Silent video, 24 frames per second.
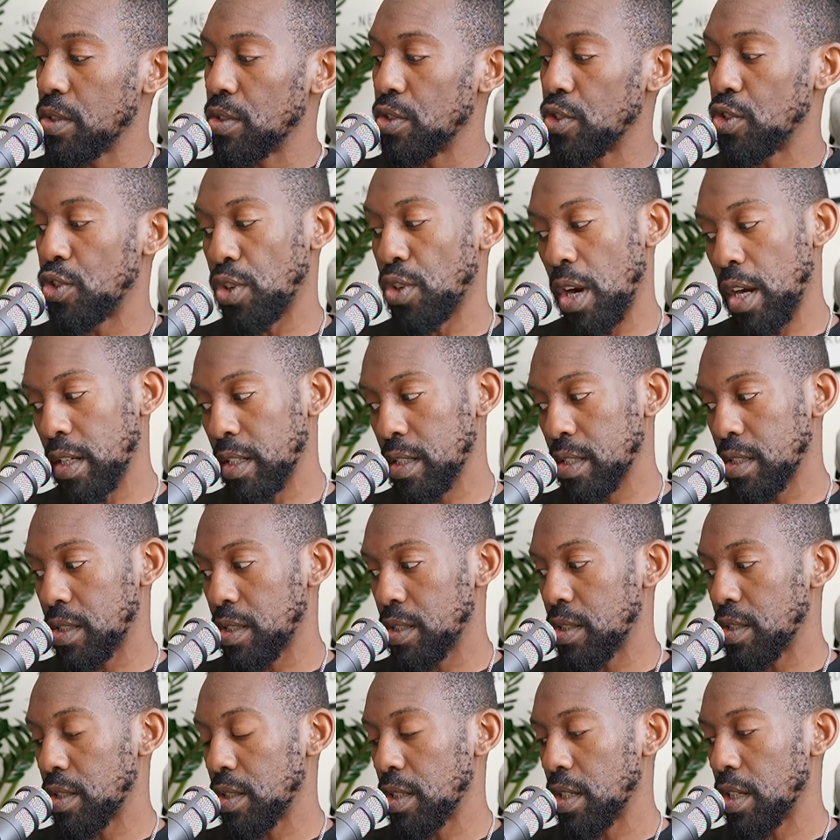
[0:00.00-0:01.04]

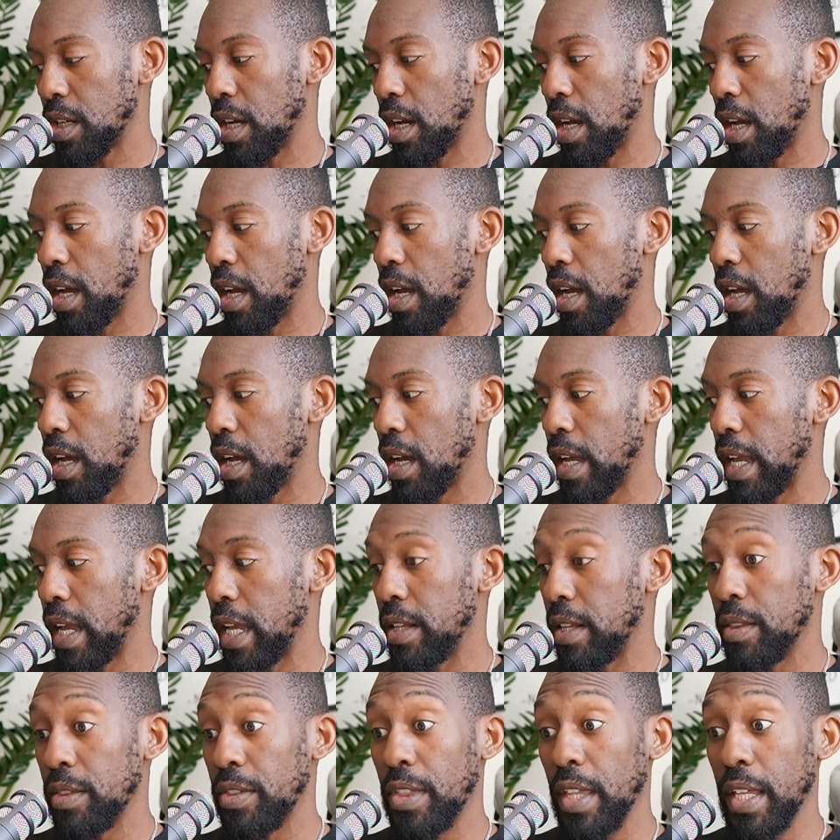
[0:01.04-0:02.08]
drugs uh,
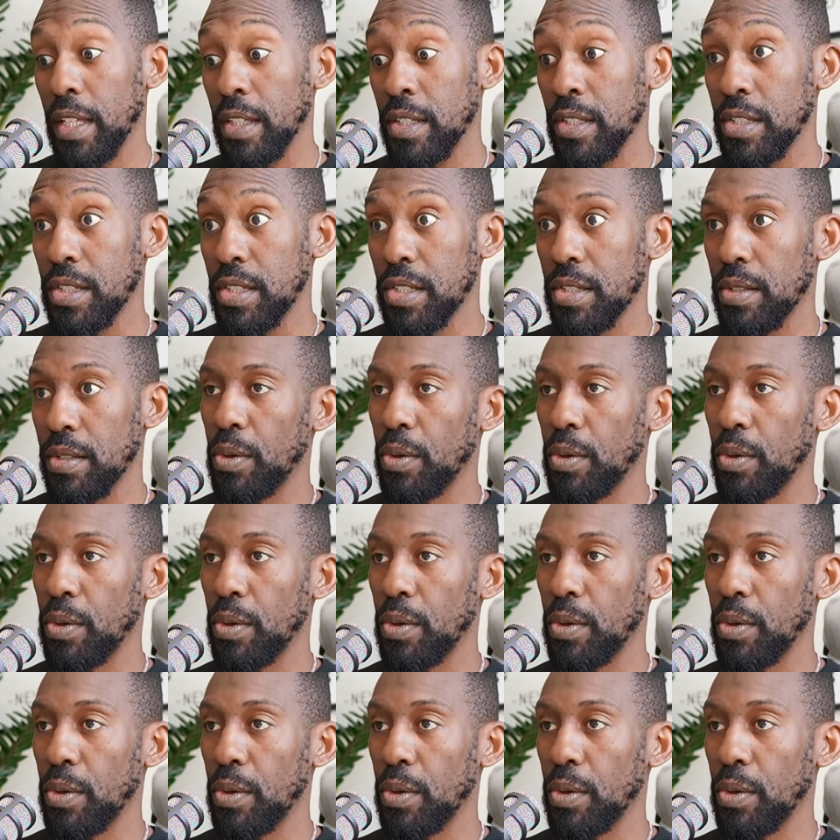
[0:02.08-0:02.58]
and things.